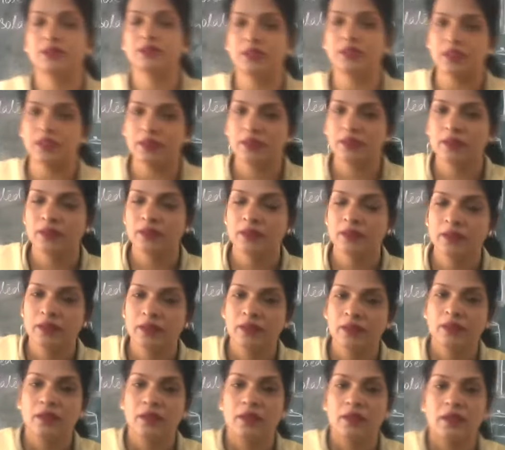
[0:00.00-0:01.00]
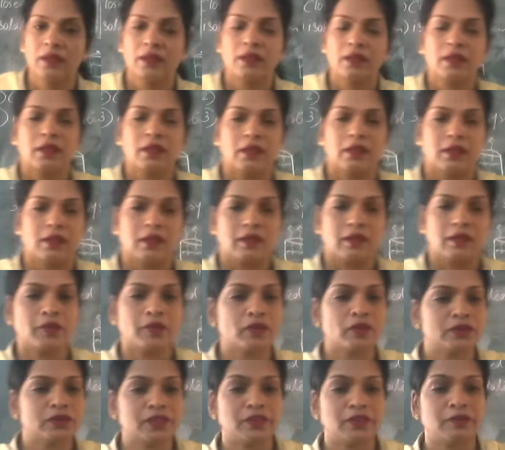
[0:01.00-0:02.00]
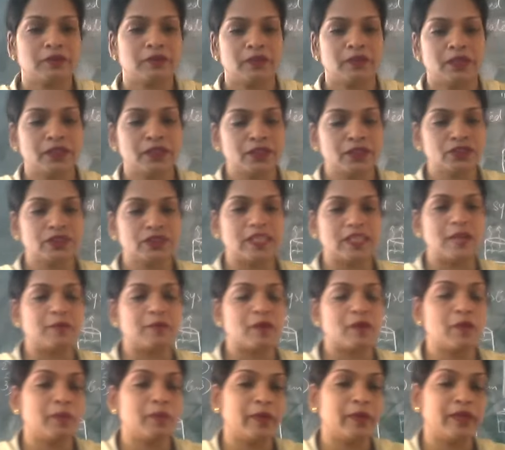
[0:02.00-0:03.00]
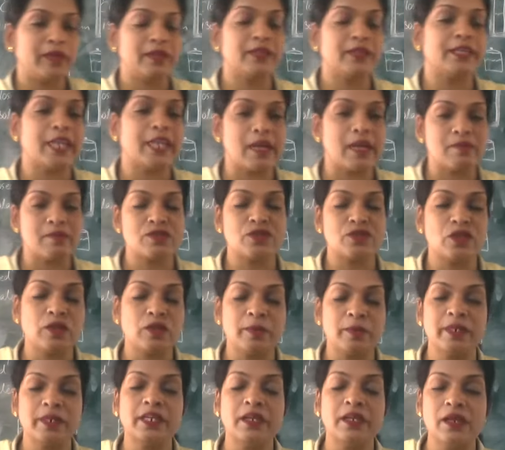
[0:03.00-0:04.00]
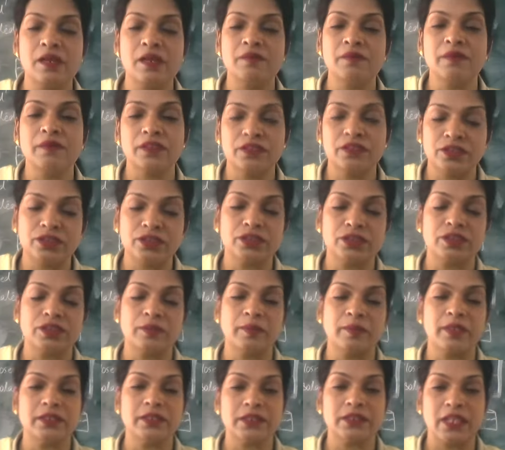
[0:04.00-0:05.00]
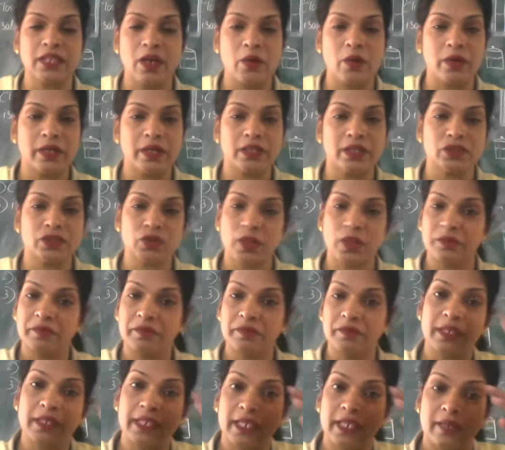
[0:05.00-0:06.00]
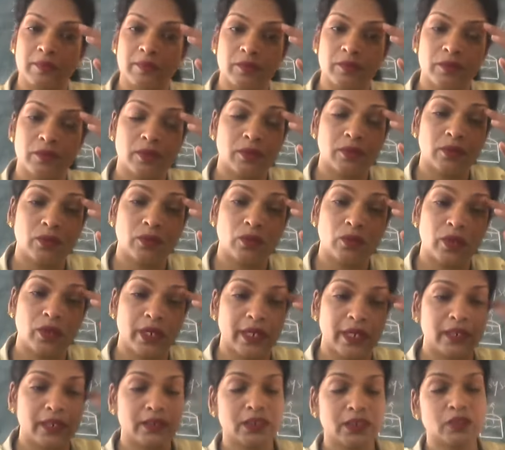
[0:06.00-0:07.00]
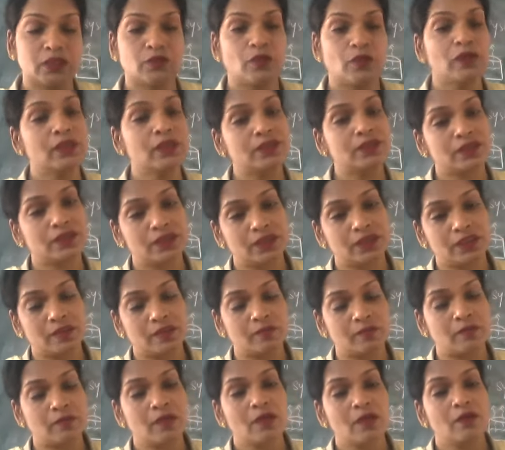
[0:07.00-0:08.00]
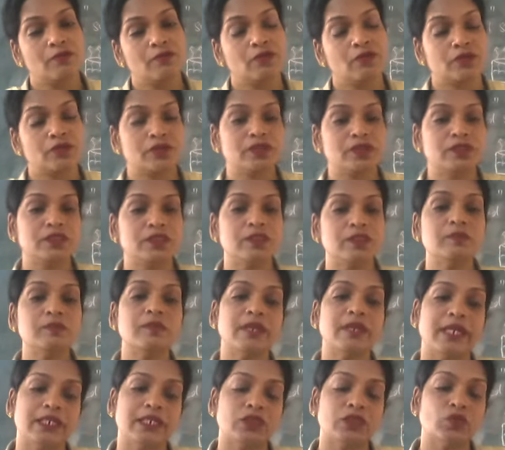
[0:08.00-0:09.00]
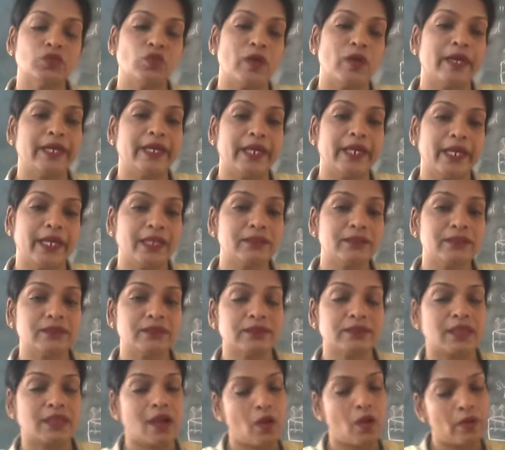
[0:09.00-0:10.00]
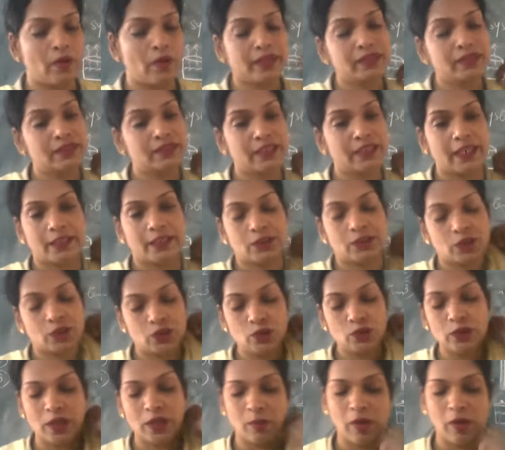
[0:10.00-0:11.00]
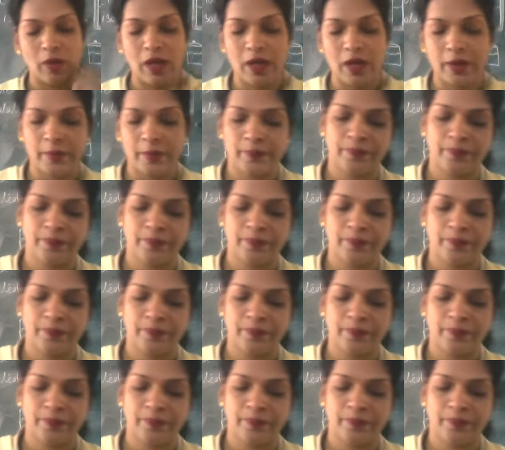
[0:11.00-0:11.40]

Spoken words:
sir. Because in this chapter, many times we will be dealing with system and surroundings. So every time, don't write this full system. For system, S-Y-S, surroundings, S-U-R-R.